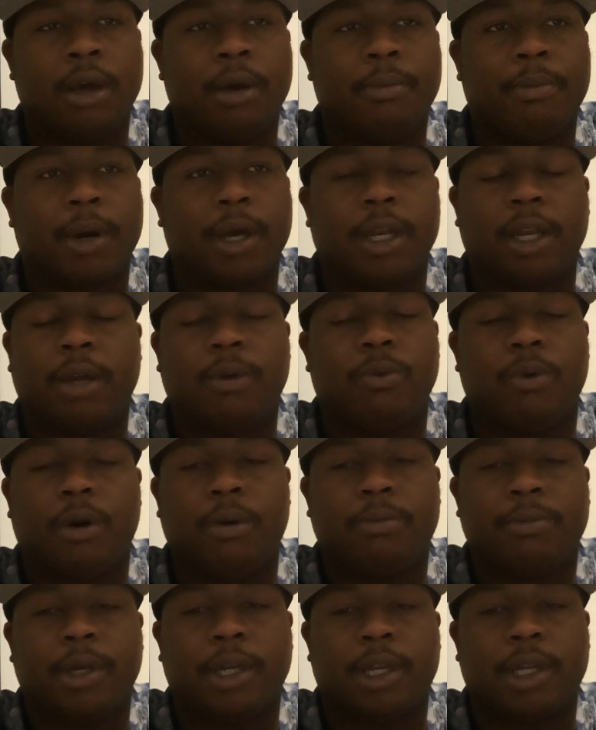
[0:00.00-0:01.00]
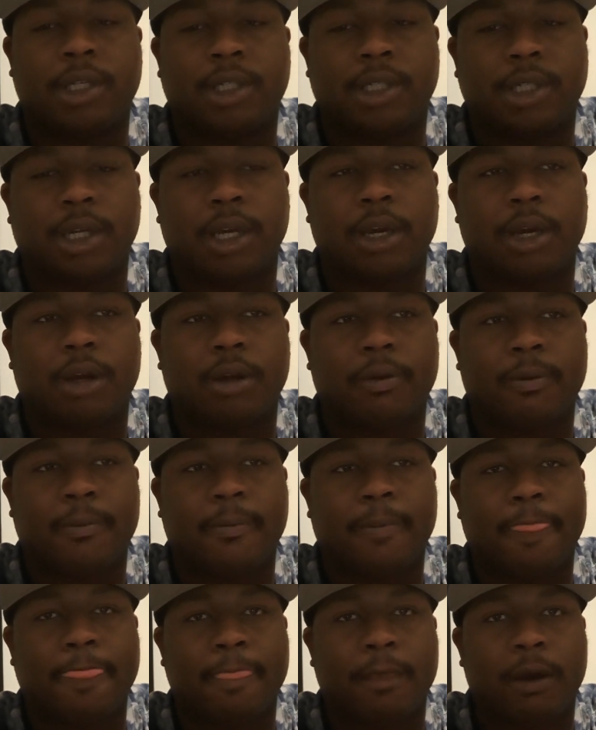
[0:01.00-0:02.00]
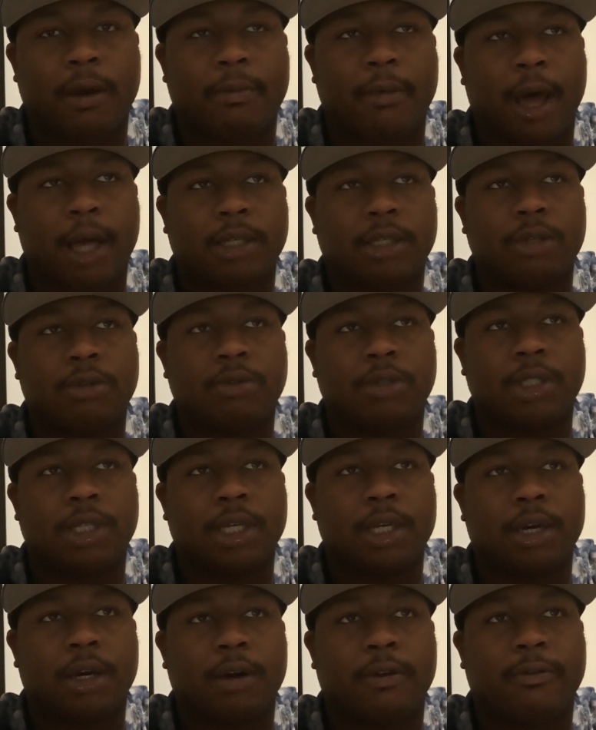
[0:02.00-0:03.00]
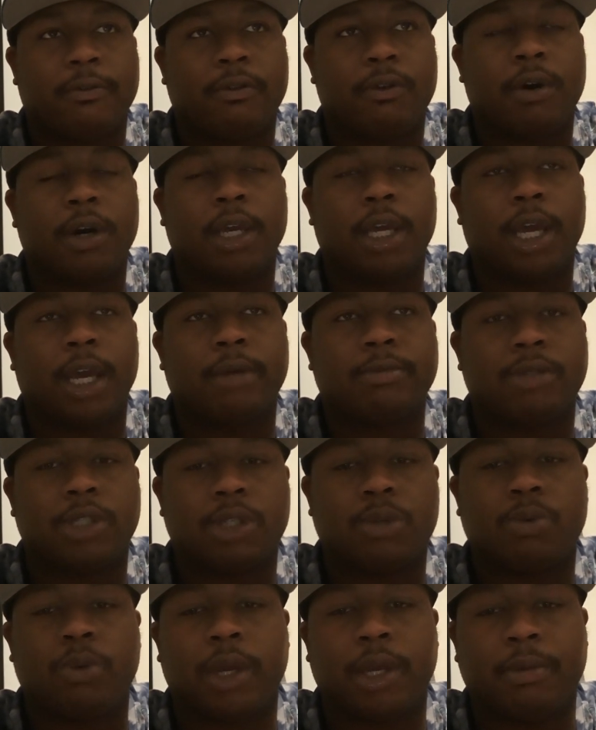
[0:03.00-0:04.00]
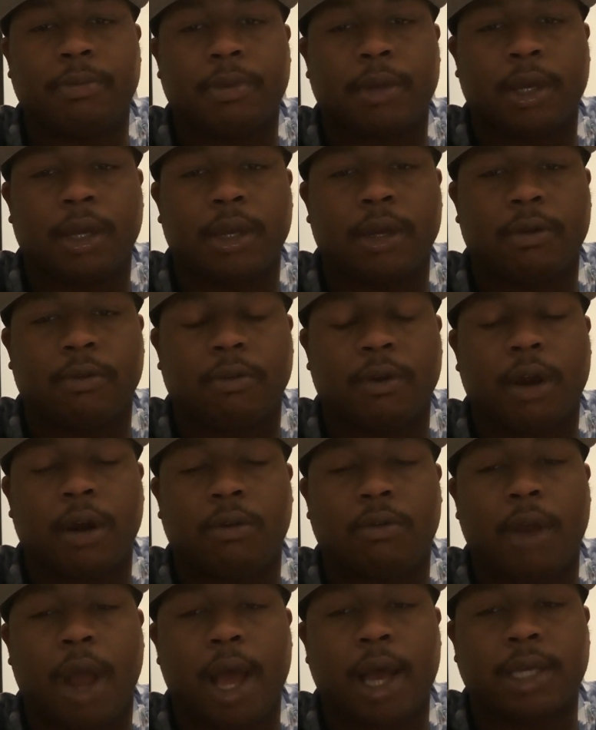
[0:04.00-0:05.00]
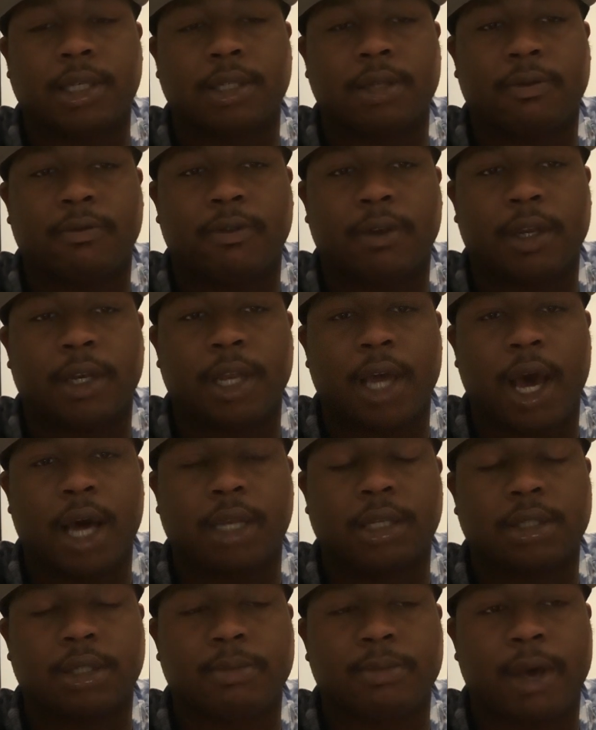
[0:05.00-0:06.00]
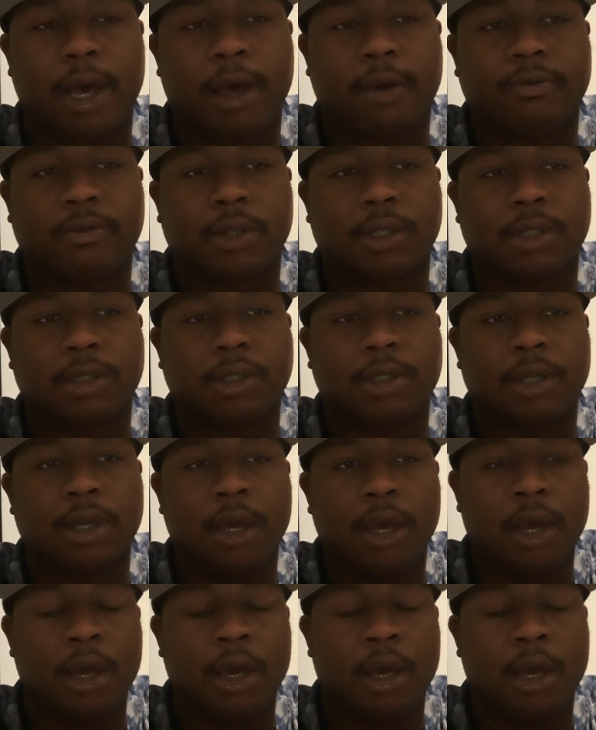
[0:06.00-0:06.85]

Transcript: But it won't be this year. Um, I do see a, a four game sweep in the horizon for the Dallas Mavericks.